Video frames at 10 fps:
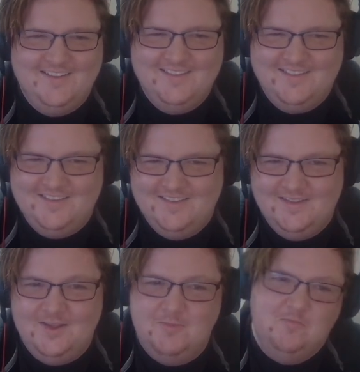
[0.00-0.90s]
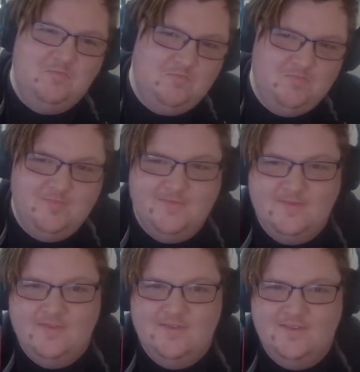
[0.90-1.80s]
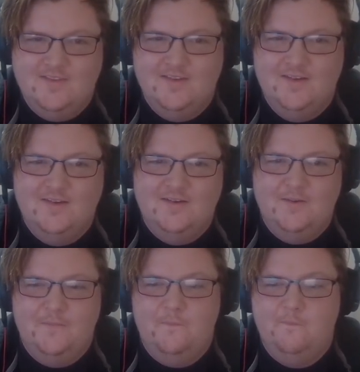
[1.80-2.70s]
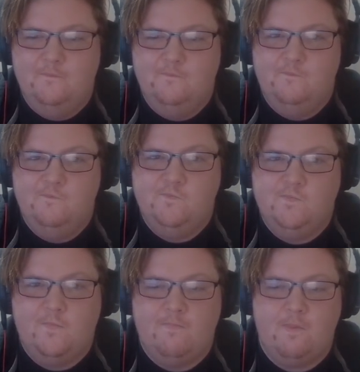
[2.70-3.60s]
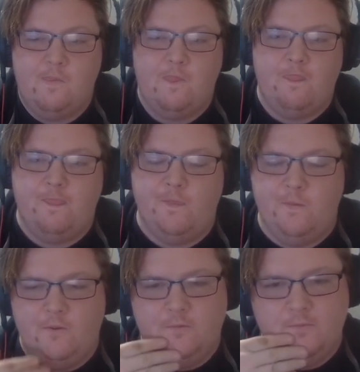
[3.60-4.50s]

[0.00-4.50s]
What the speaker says: yeah, so hopefully that's a good one. Main card opener.